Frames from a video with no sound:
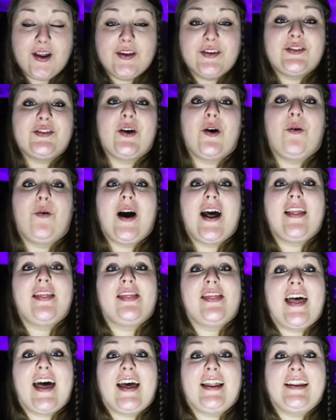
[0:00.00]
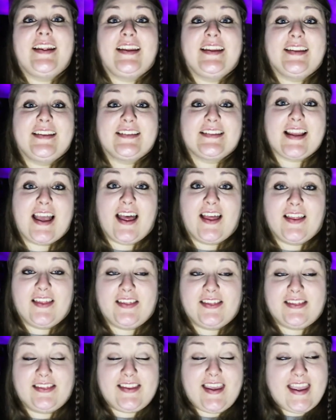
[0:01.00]
So that is
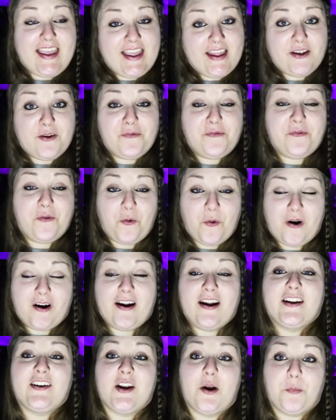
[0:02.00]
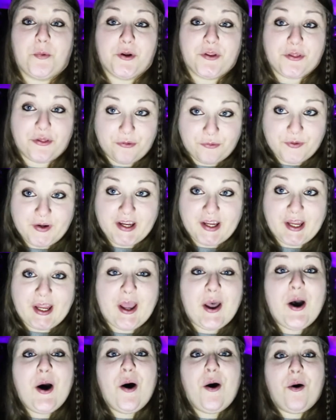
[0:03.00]
uh, it for number three
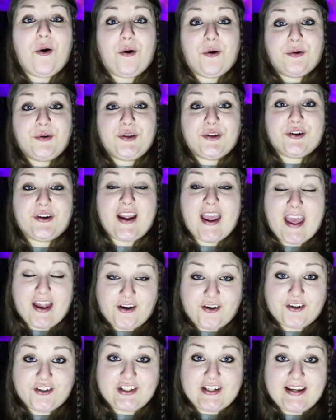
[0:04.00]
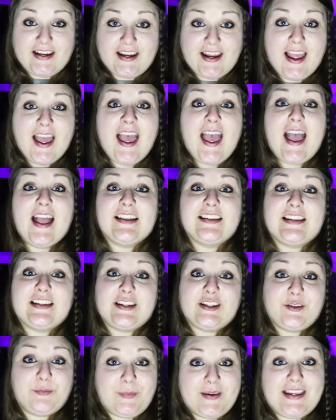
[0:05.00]
own your energy and
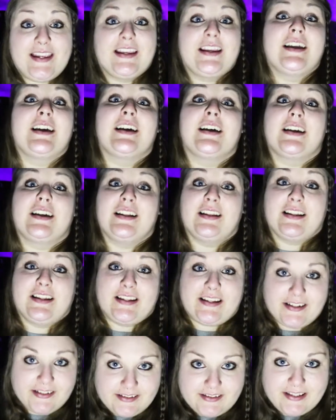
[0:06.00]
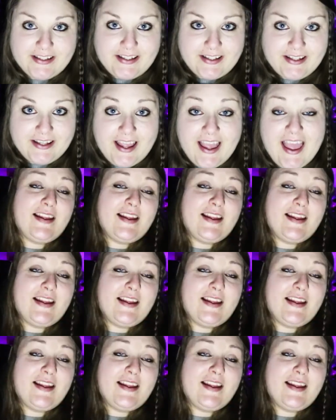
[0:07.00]
speak clearly.